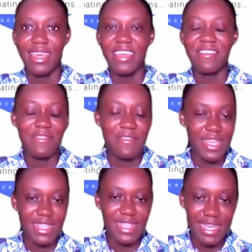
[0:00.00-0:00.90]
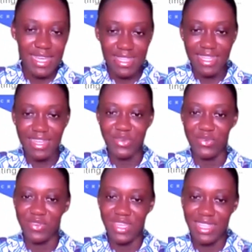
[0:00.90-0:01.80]
inventors and
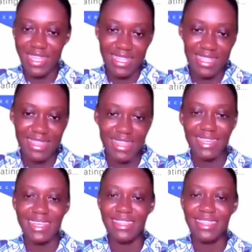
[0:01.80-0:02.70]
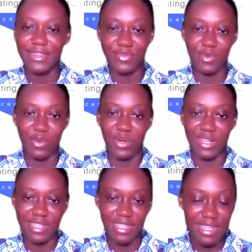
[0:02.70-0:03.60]
innovators the necessary
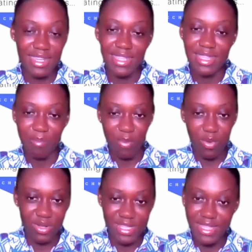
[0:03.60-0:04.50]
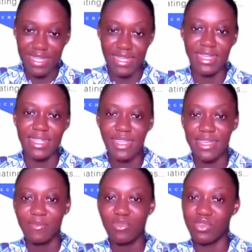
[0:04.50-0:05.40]
recognition and support they need
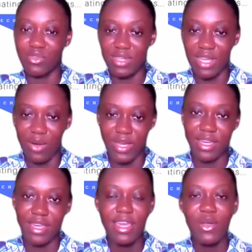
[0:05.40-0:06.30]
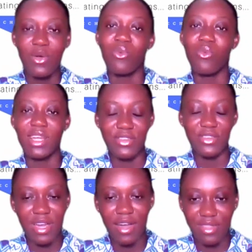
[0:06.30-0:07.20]
to do their work. What do
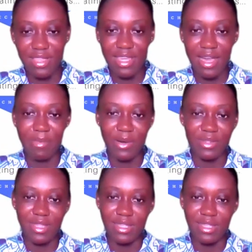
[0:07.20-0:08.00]
you have to say about